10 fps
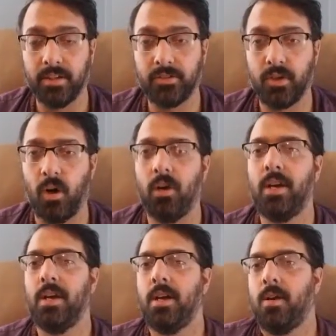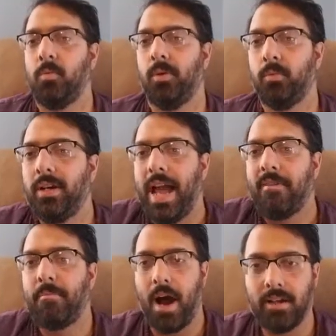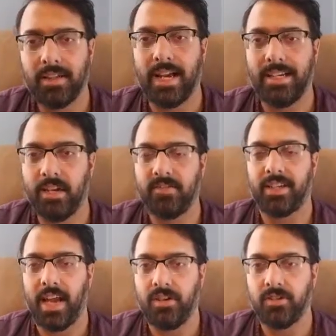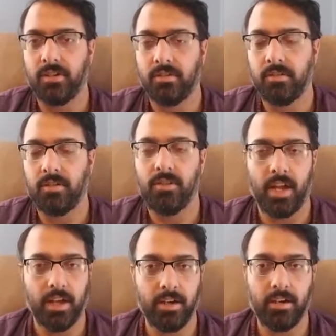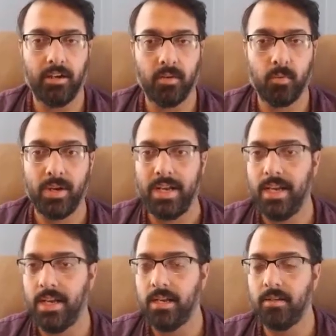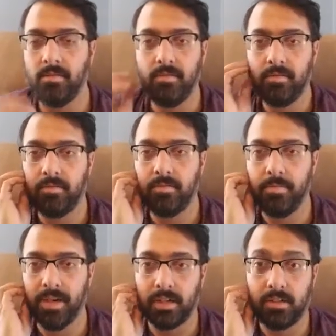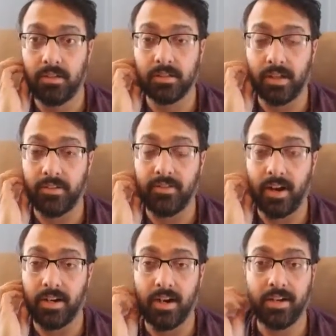So when we have bodily identification, then miracles are